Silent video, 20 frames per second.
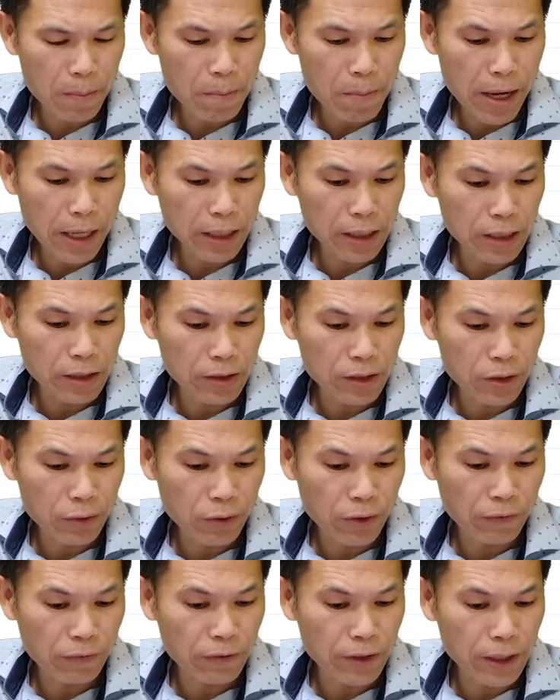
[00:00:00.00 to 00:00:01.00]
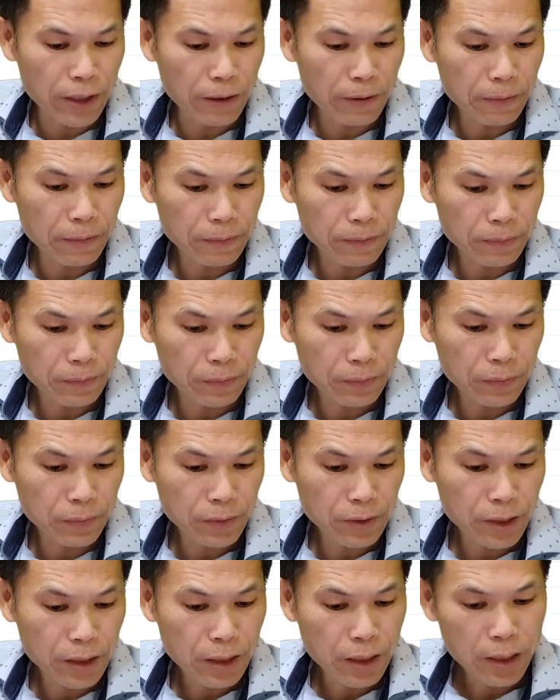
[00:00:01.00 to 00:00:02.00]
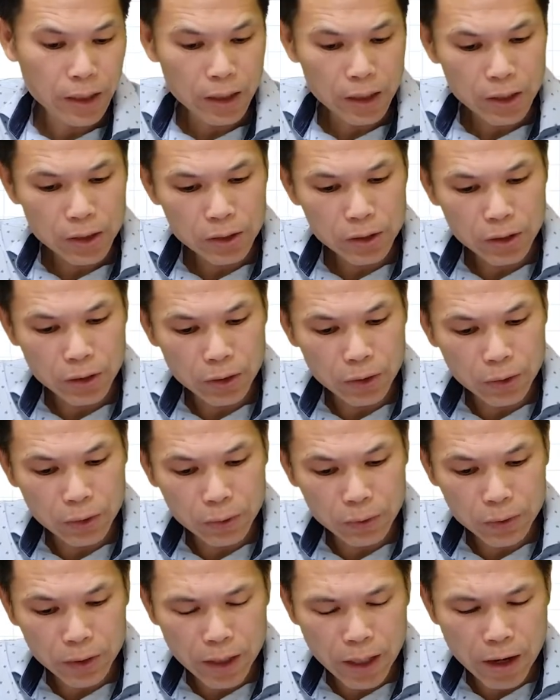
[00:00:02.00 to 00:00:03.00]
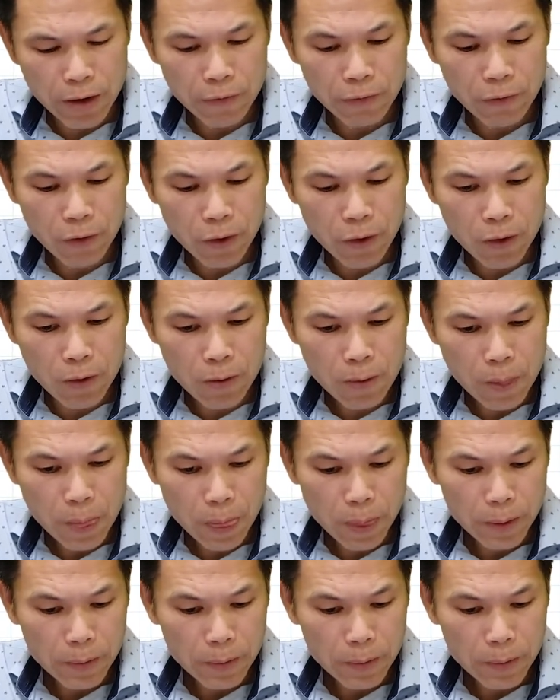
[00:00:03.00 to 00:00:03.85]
magnitude of v. So therefore,